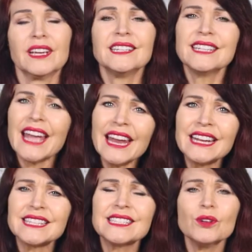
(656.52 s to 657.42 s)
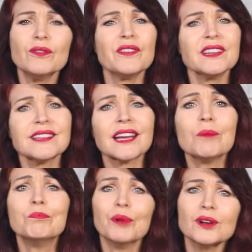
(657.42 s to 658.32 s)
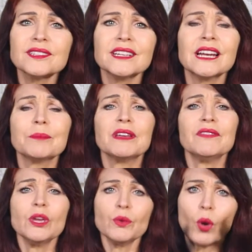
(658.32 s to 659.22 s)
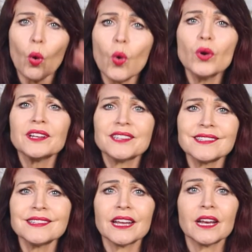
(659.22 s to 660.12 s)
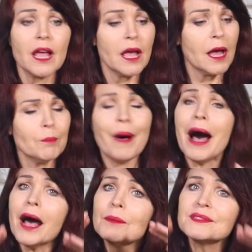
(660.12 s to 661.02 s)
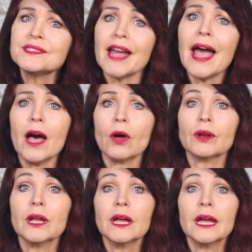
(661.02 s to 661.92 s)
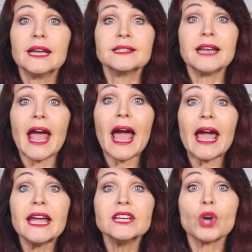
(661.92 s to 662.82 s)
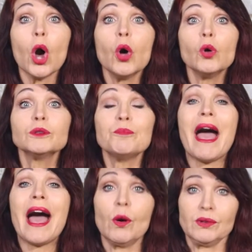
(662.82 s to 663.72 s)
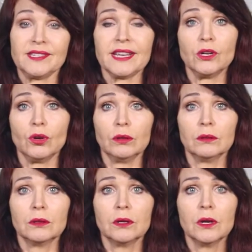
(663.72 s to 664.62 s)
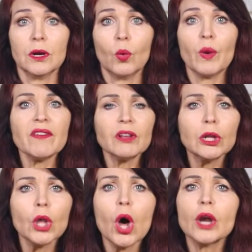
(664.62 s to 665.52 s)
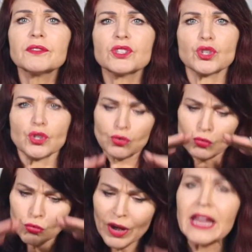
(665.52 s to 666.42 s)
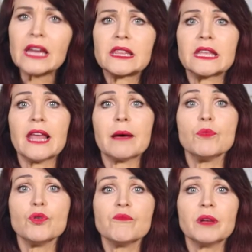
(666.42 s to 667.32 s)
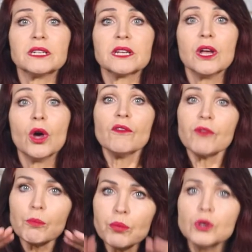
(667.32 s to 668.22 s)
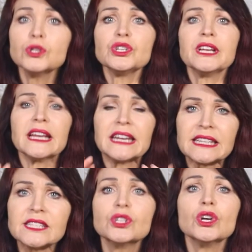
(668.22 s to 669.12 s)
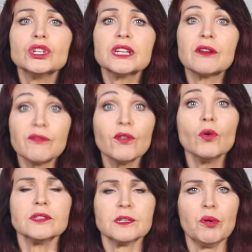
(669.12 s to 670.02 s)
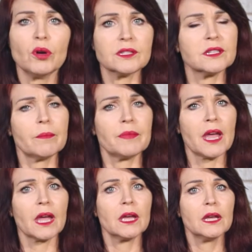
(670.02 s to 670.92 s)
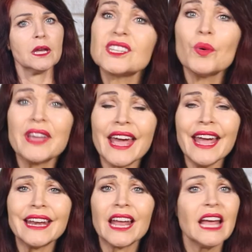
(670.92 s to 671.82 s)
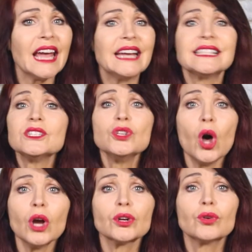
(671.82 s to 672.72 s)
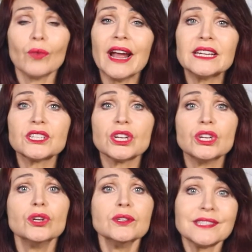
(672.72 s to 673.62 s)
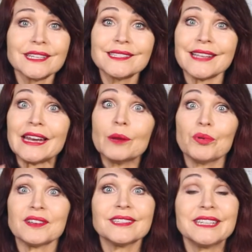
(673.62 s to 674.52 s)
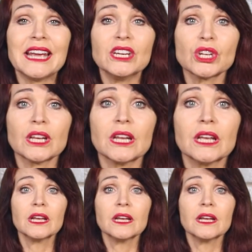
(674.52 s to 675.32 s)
Again, it still feels like I'm bossy and I'm giving you an order, doesn't it? Palms down is an age-old power signal. We have a lot of strength in that movement for pushing and exerting force upon something. So again, it's not great to use this in a presentation.